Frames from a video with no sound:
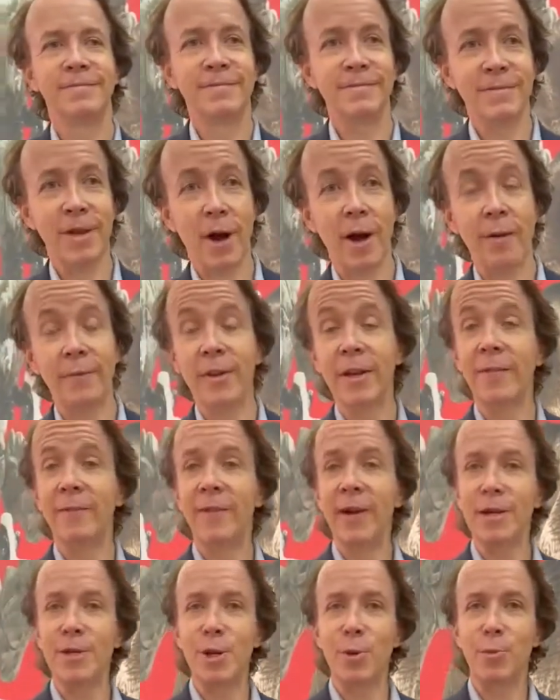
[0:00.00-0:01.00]
I have to
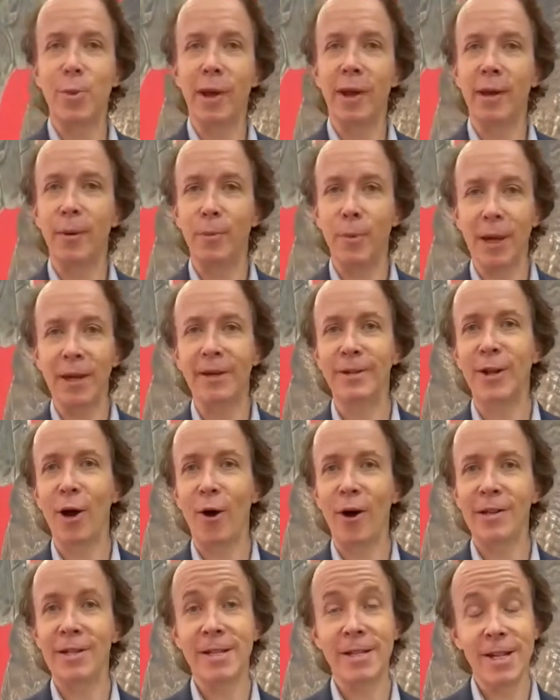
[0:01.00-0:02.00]
confess to being
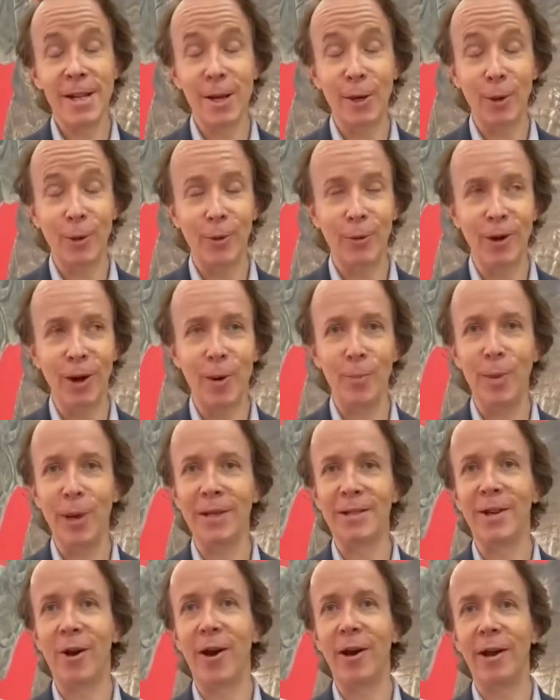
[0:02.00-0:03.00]
still a
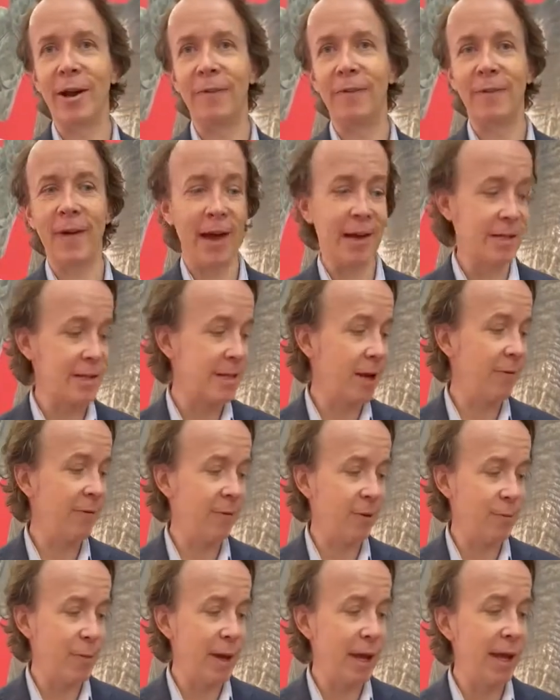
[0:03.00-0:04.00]
big dino fan. So
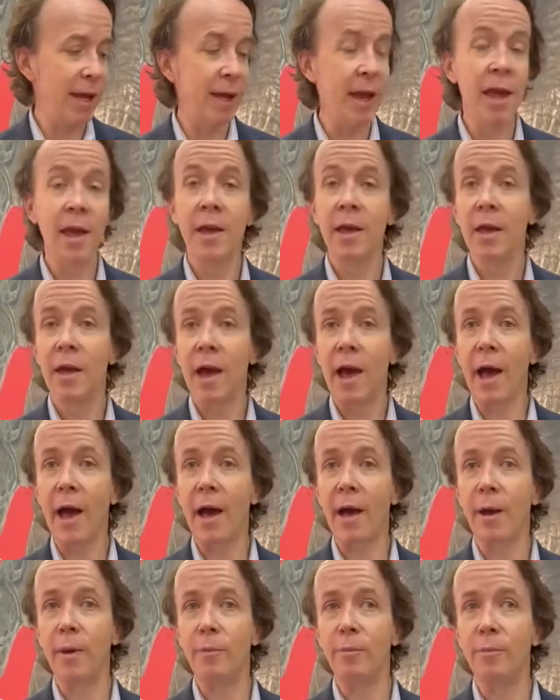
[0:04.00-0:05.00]
for me,
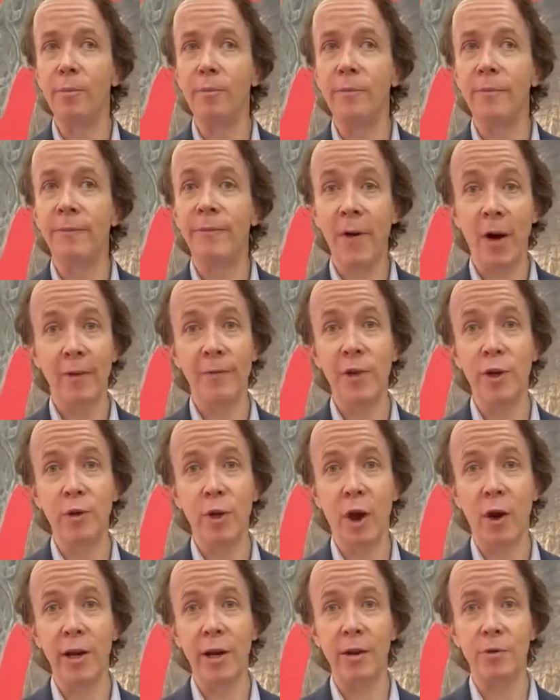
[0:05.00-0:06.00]
5 new
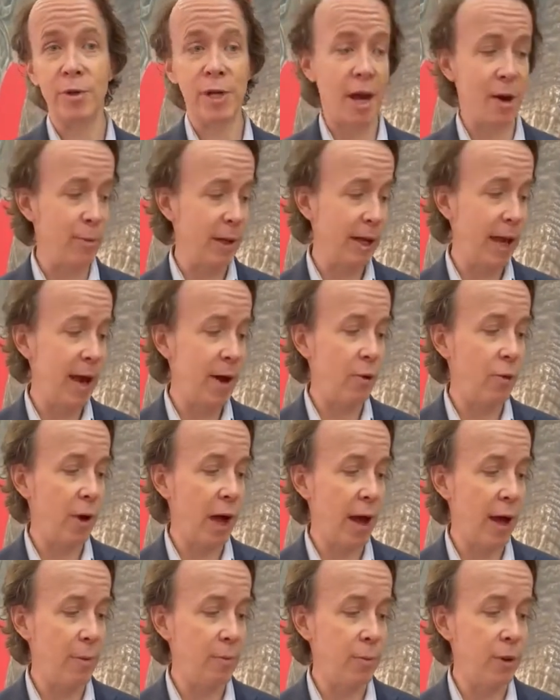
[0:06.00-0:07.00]
dinos coming out.
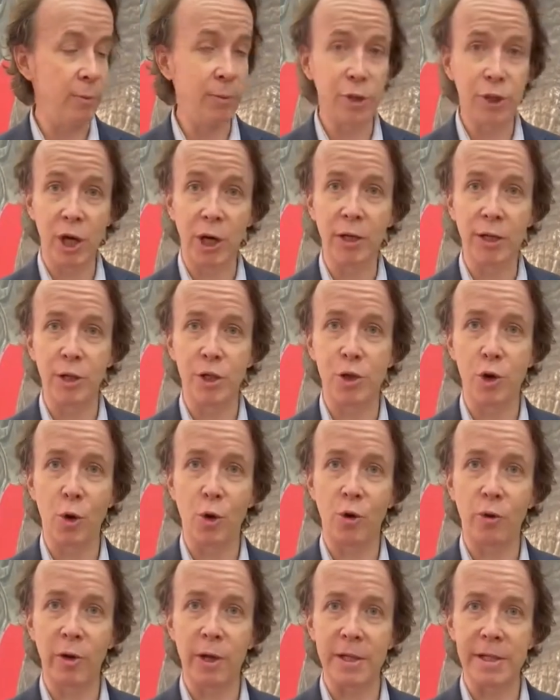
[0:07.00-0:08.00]
The
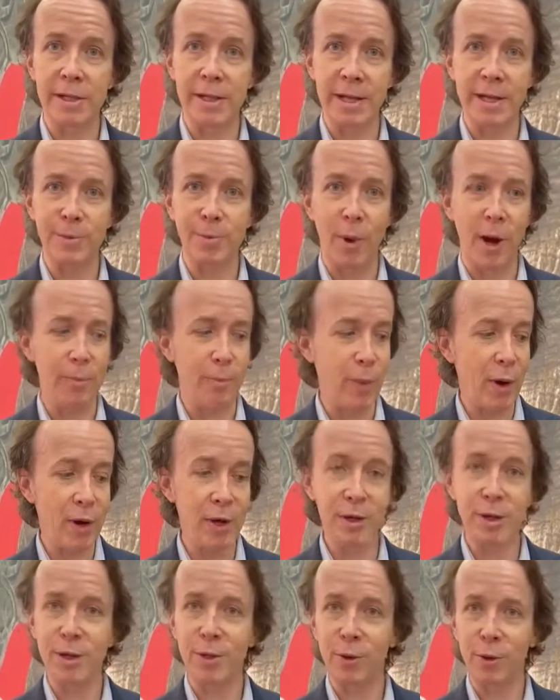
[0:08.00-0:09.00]
Majungasaurus is my
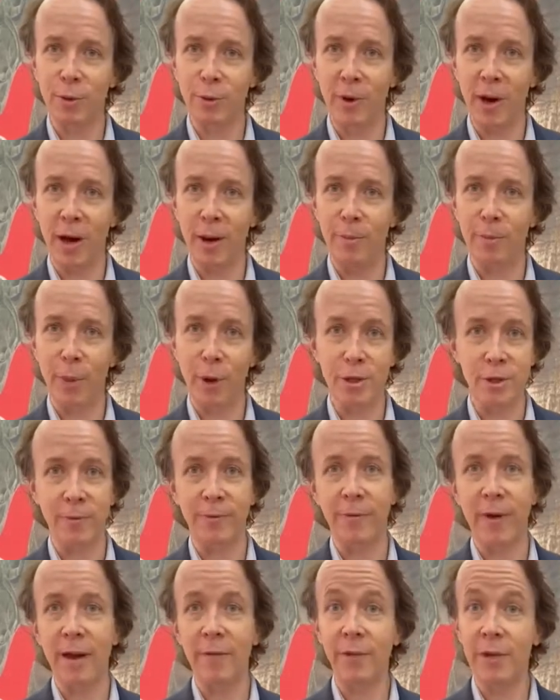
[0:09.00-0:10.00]
personal
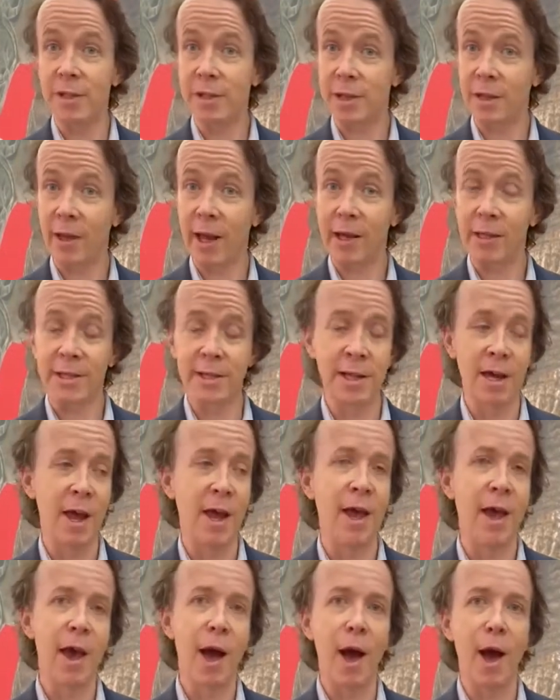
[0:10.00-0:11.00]
favourite, so that's
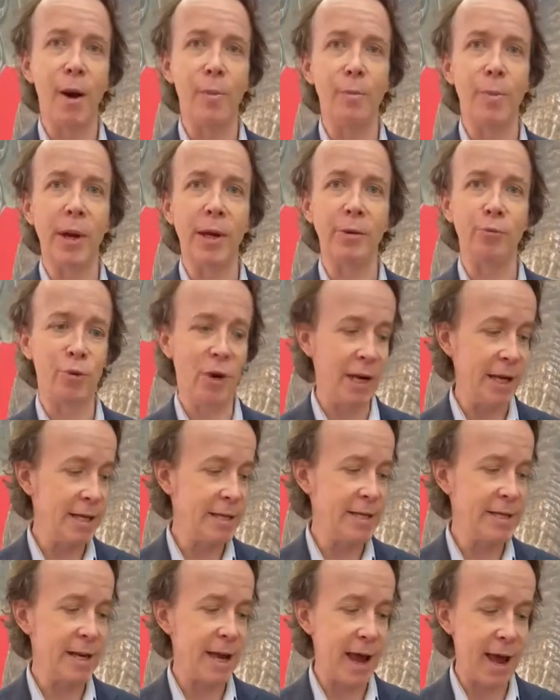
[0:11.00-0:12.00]
being
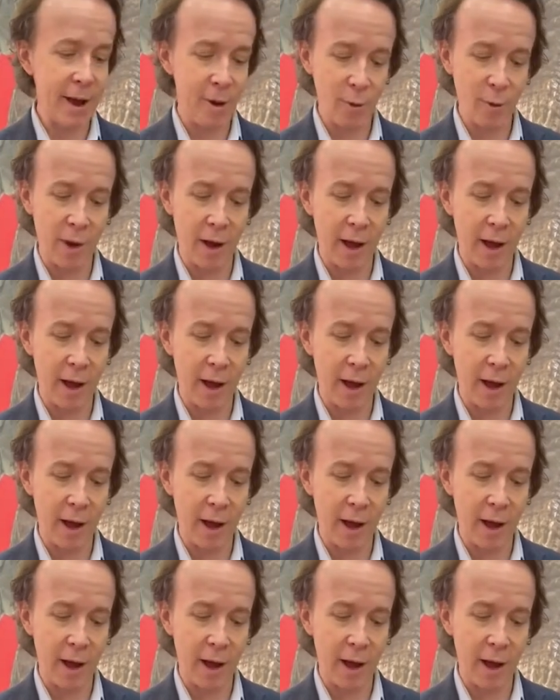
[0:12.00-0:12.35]
released now.